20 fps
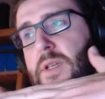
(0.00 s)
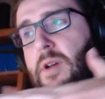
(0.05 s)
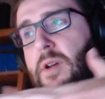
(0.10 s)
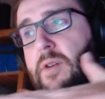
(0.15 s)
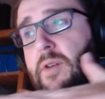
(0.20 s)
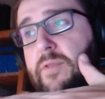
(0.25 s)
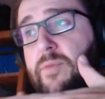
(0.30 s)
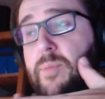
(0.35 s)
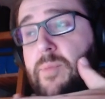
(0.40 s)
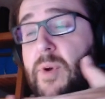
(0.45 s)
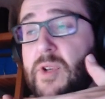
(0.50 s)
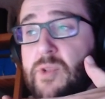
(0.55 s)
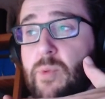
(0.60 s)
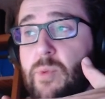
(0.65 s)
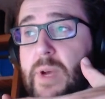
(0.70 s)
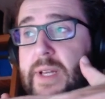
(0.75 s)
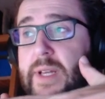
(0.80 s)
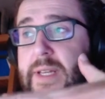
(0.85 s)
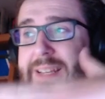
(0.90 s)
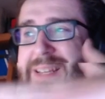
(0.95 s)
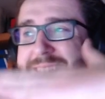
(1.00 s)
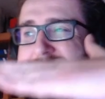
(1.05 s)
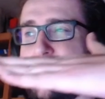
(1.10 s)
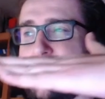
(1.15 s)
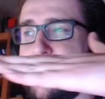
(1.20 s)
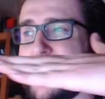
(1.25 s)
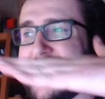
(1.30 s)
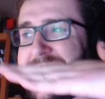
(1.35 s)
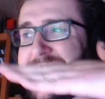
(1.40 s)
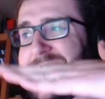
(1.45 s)
of box 1 is
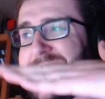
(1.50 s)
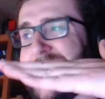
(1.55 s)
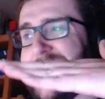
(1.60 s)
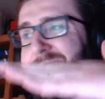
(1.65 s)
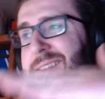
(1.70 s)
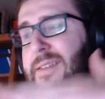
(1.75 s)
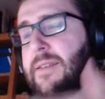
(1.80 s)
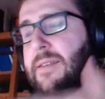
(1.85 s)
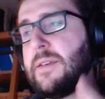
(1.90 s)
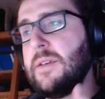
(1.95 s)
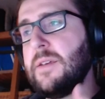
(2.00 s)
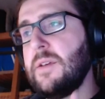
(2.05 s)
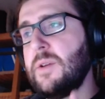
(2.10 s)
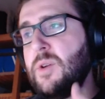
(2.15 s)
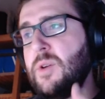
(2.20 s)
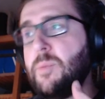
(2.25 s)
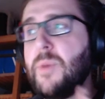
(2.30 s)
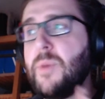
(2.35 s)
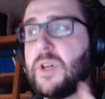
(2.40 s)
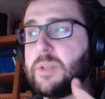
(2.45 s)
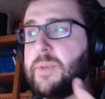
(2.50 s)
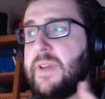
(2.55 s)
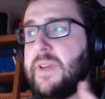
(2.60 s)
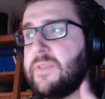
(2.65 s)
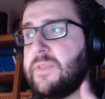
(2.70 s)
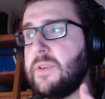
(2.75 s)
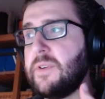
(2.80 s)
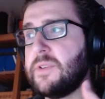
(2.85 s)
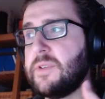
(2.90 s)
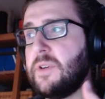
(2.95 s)
beneath the bottom edge
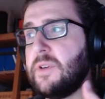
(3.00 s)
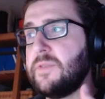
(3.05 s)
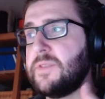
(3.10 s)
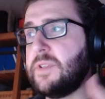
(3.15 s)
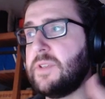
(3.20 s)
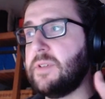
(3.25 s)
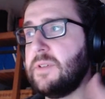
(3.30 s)
of